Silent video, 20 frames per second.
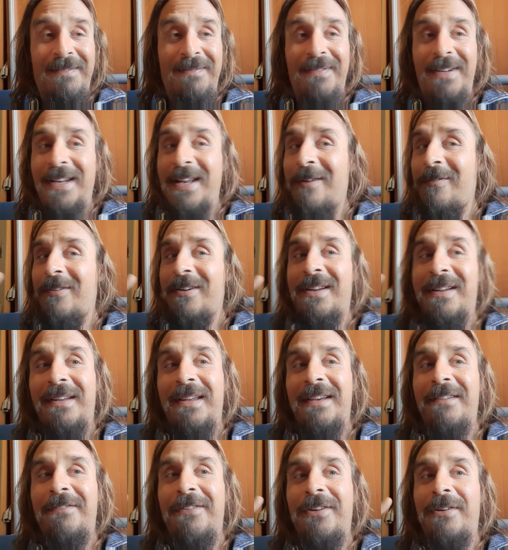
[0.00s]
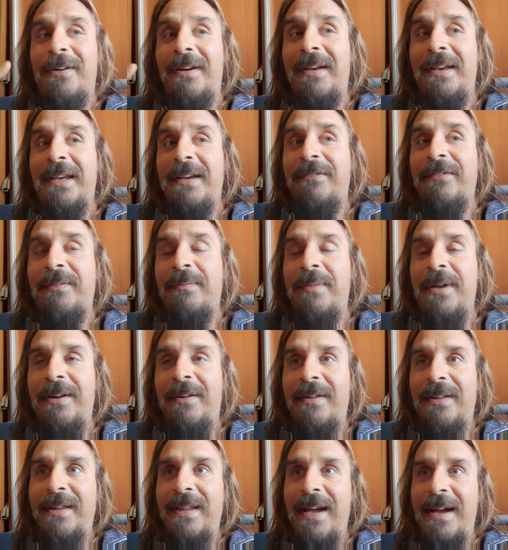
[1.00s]
But I want to give you a gift
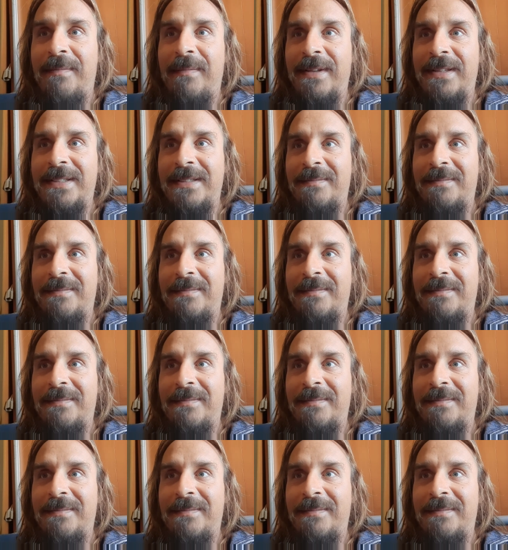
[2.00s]
beyond time and